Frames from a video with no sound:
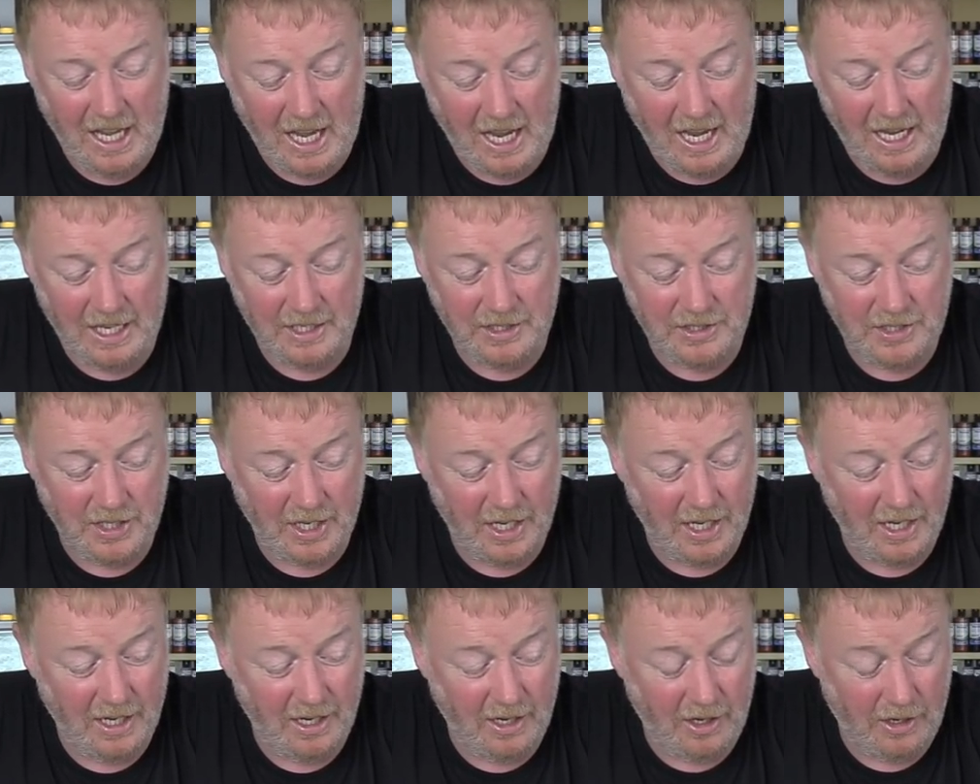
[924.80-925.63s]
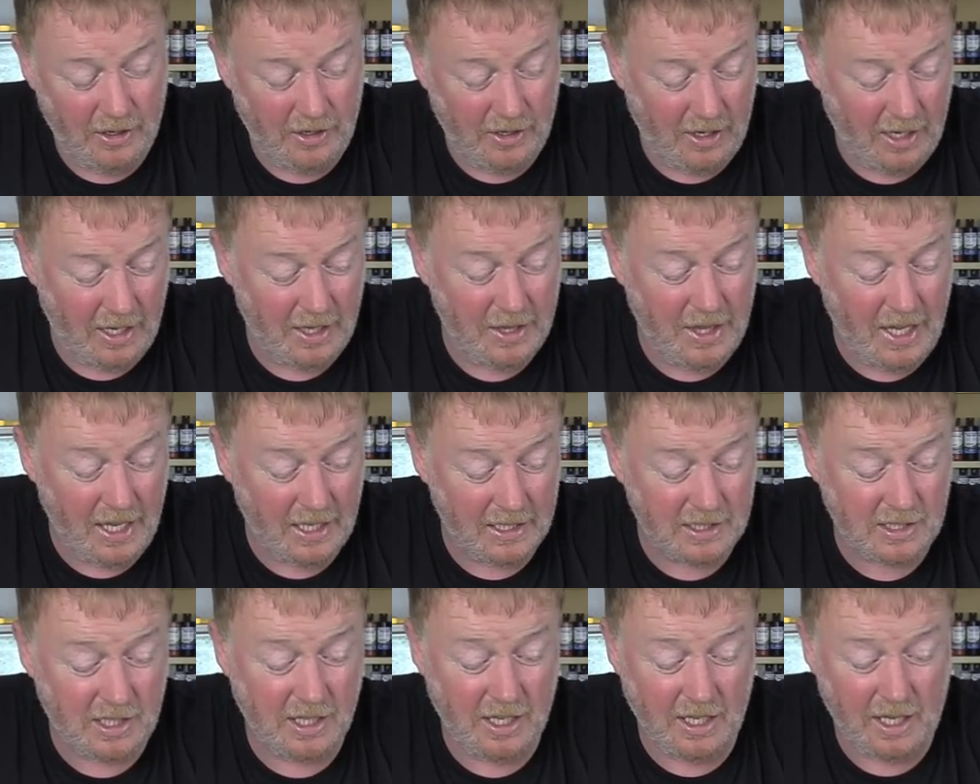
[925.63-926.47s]
And uh, uh,
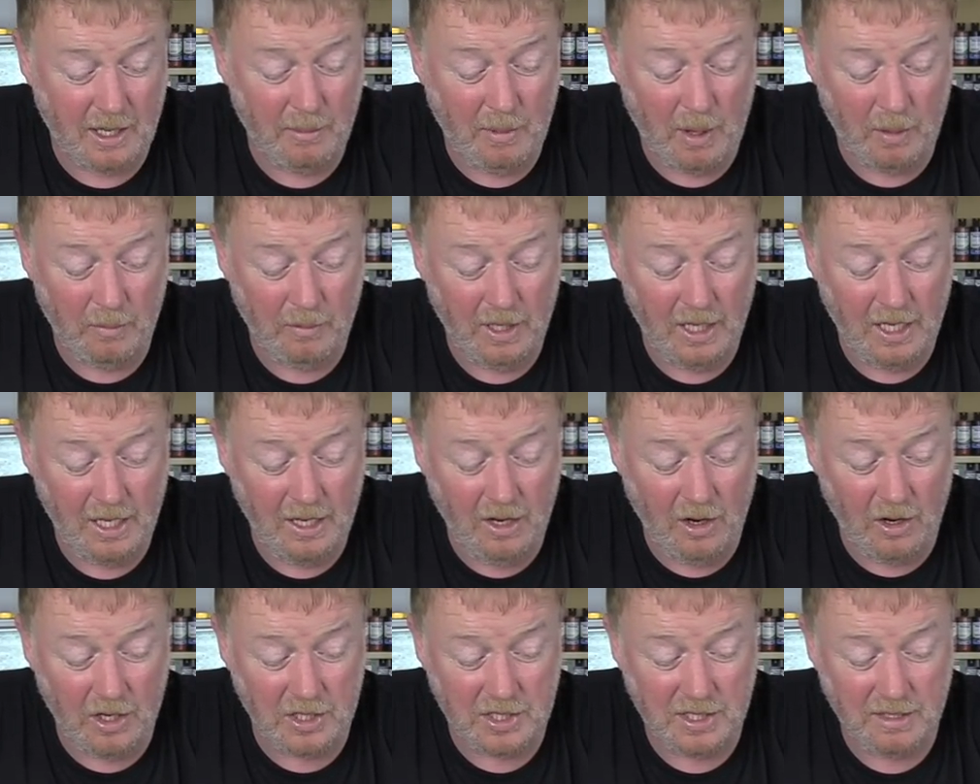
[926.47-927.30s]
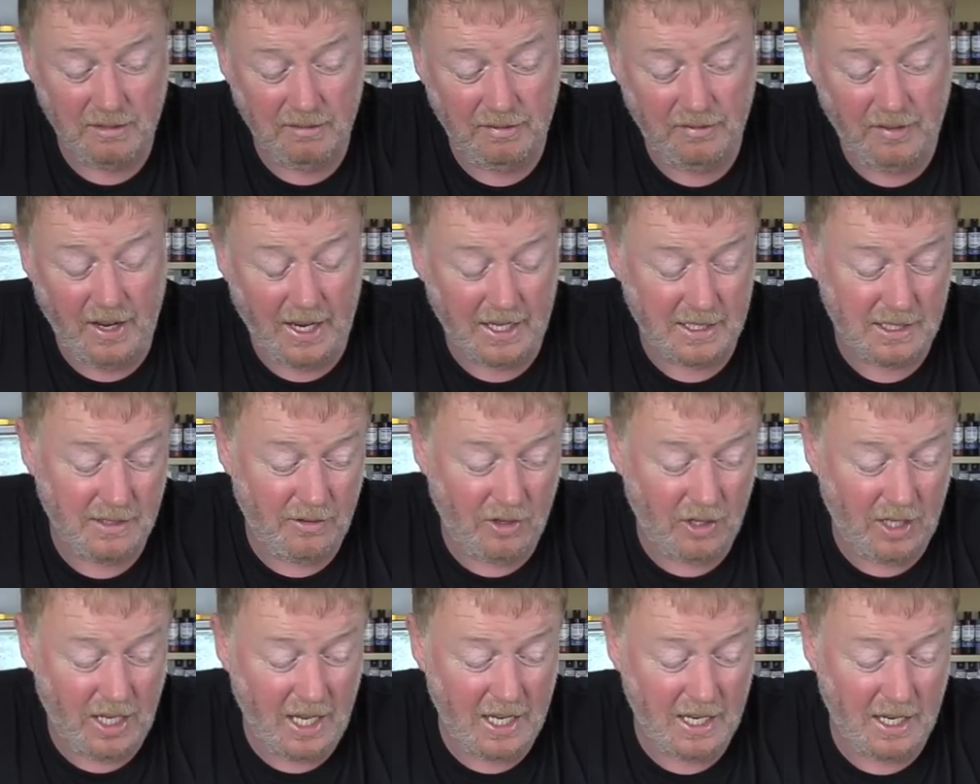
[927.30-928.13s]
that's going to come up really nice. And in fact, if
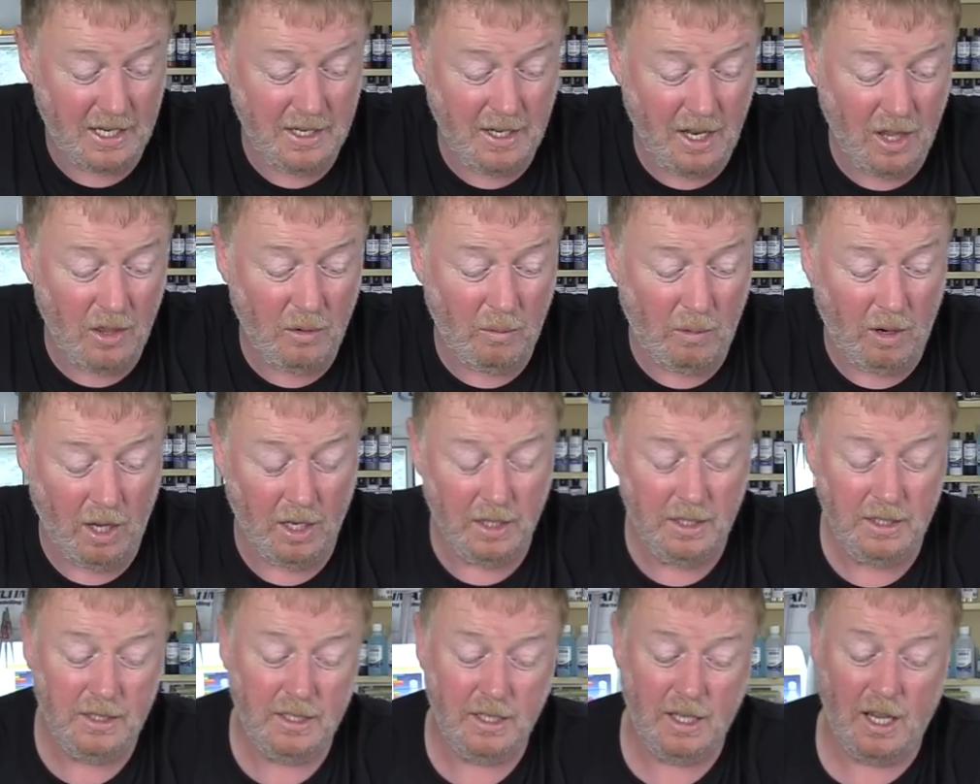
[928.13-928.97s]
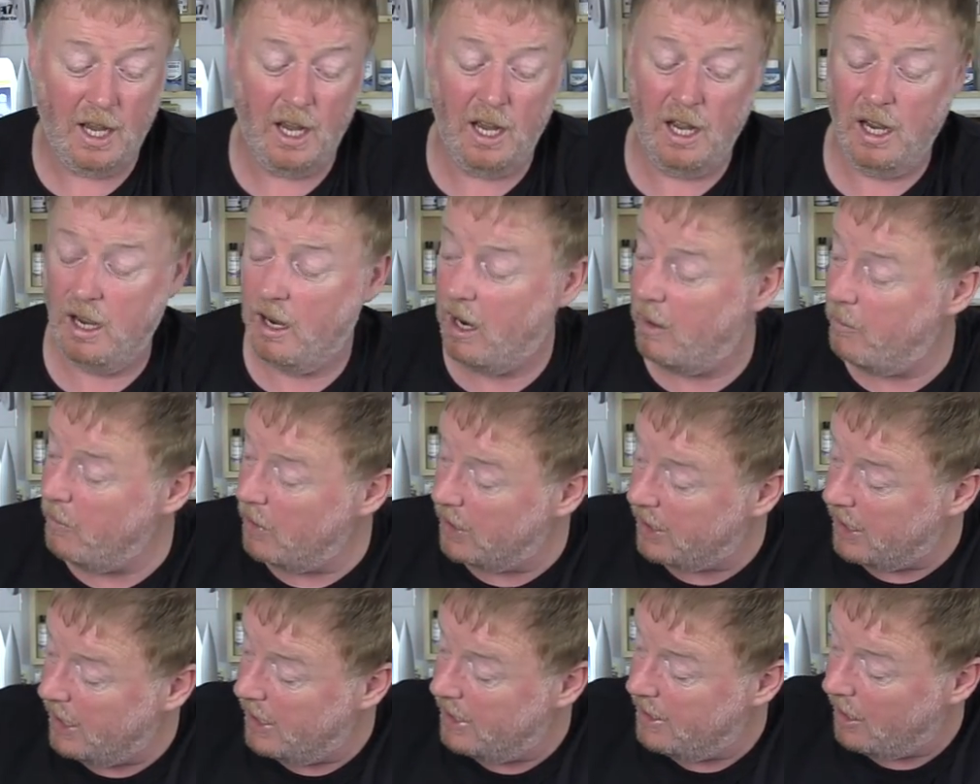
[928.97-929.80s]
I get another one, uh, I
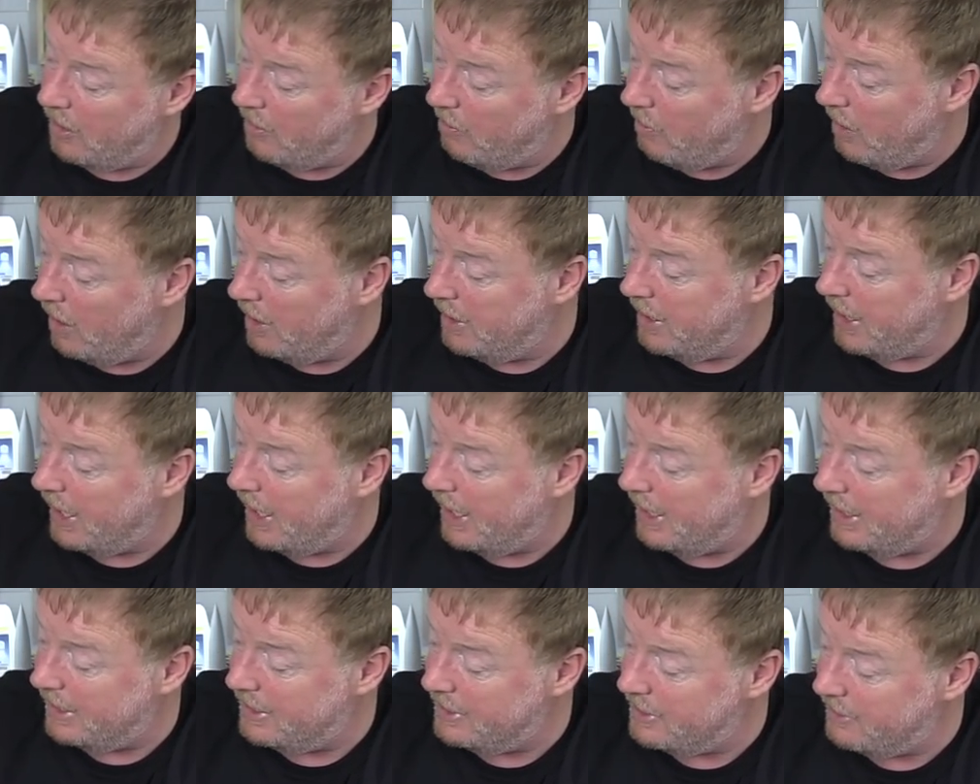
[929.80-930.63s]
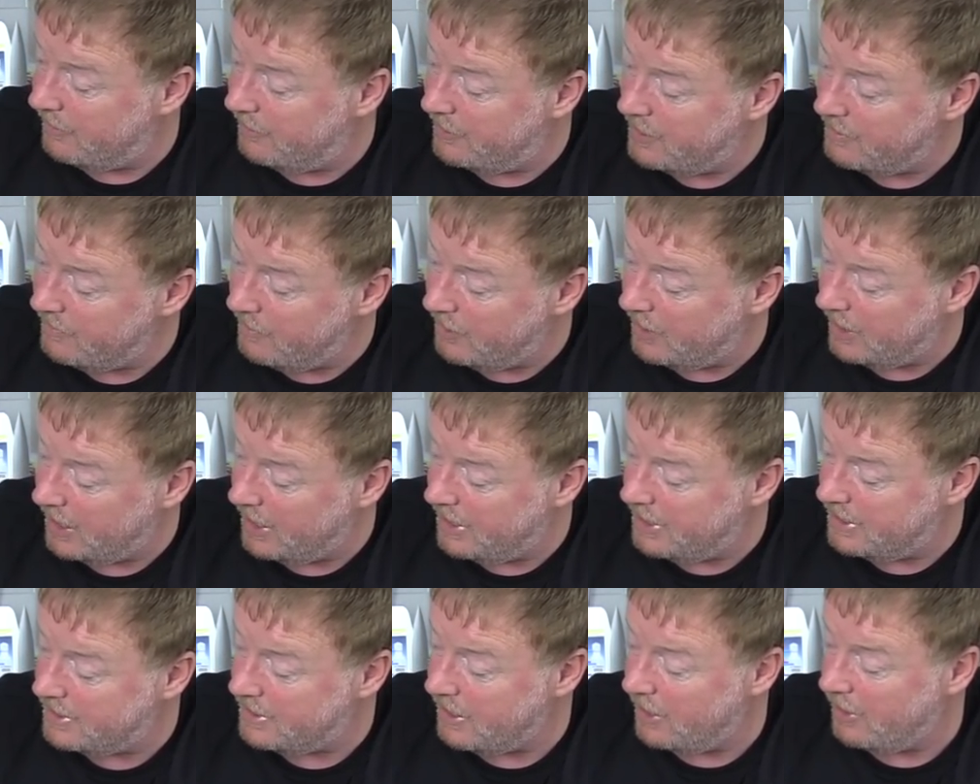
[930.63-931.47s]
might get another one and if, see if I can
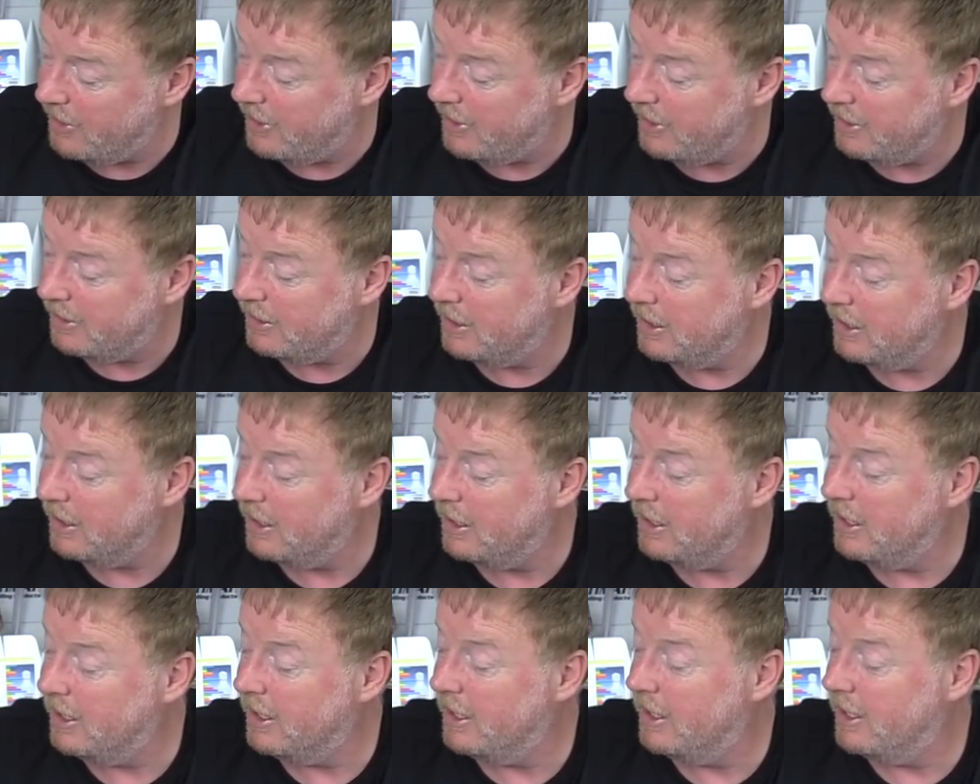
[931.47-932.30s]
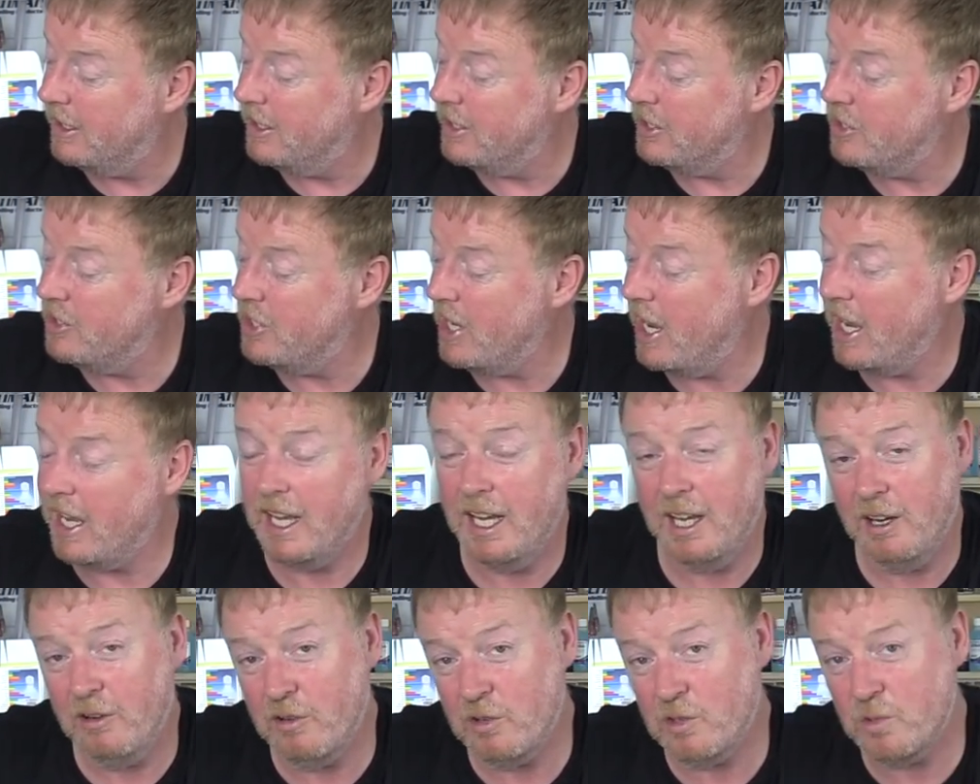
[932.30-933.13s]
get this other jet
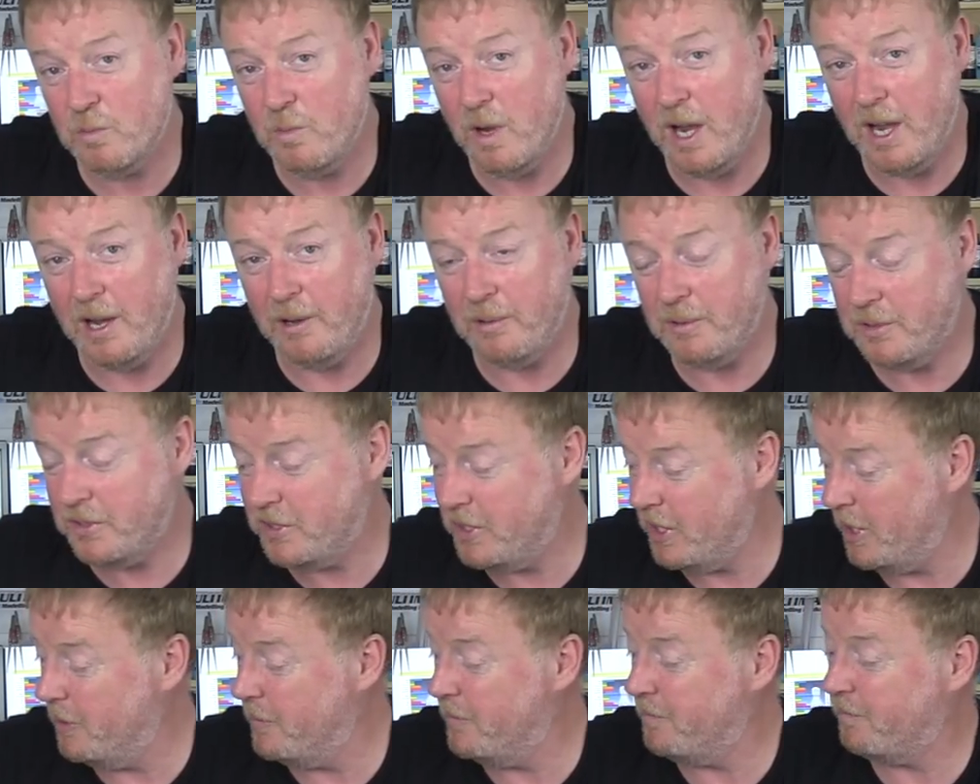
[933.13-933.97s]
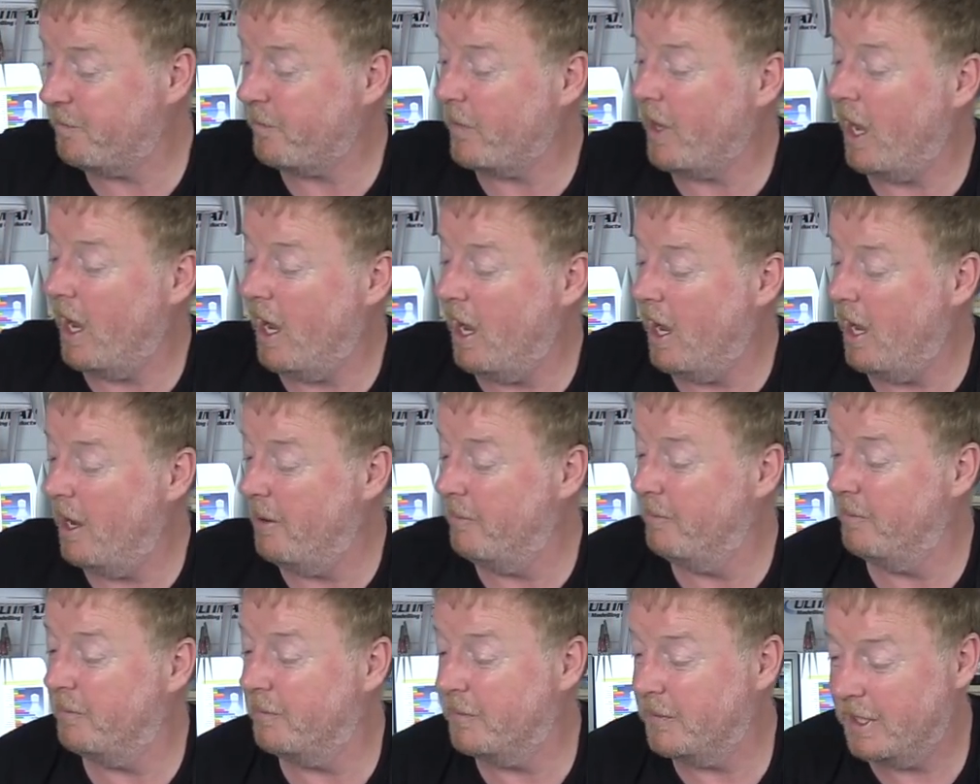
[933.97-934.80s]
here as well. So,
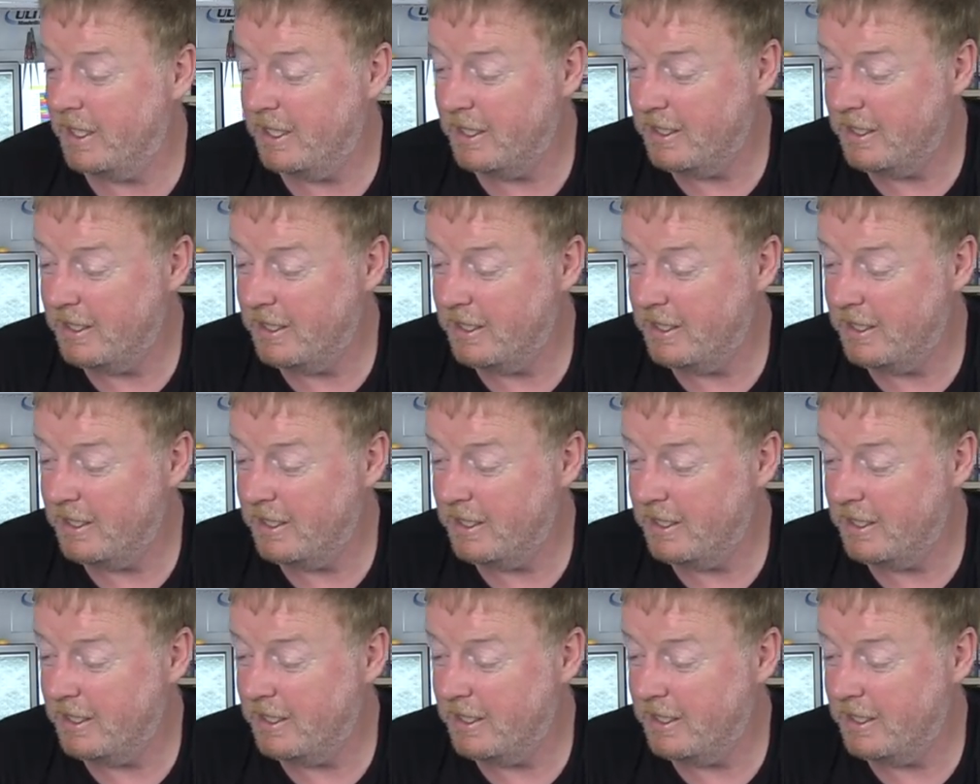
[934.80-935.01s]
um,